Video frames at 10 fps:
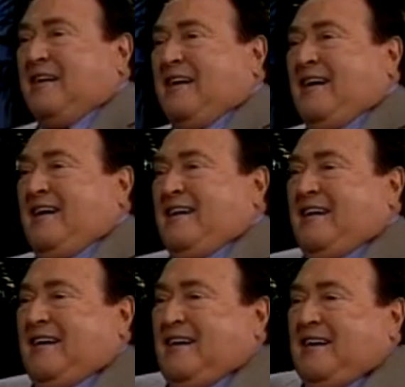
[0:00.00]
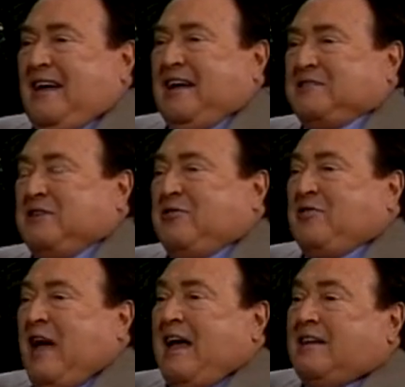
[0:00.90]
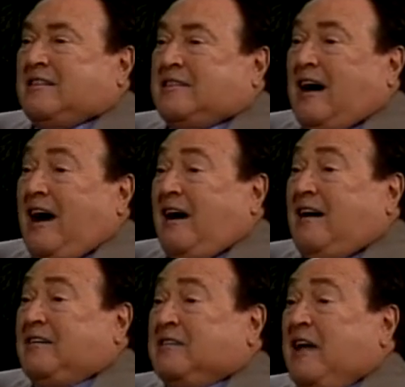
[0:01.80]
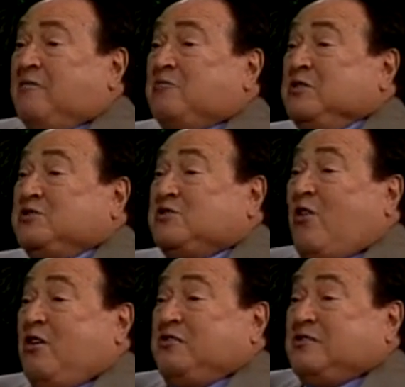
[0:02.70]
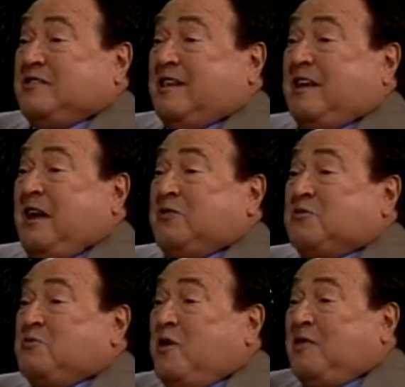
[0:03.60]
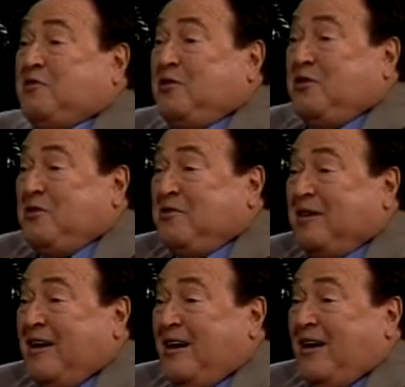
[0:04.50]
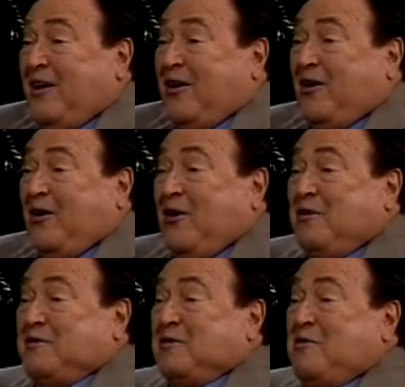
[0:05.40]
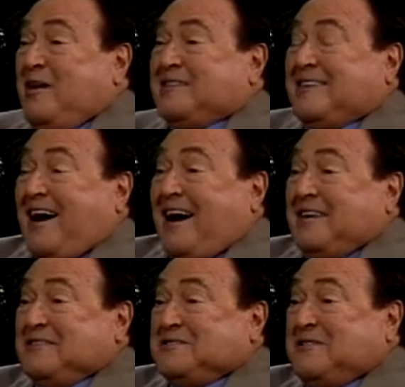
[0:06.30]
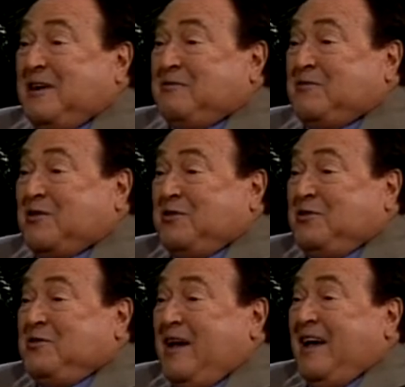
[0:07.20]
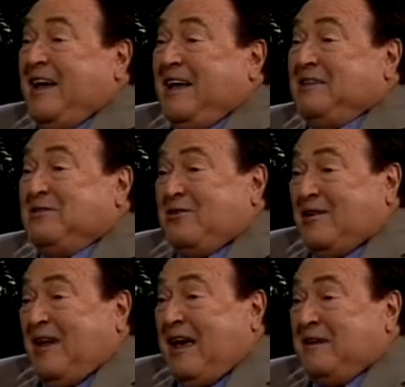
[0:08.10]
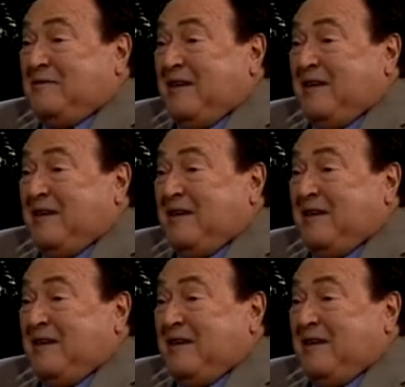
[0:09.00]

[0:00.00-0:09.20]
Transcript: good to be with you. and to thank God and rejoice together with you over what God has done for you in your life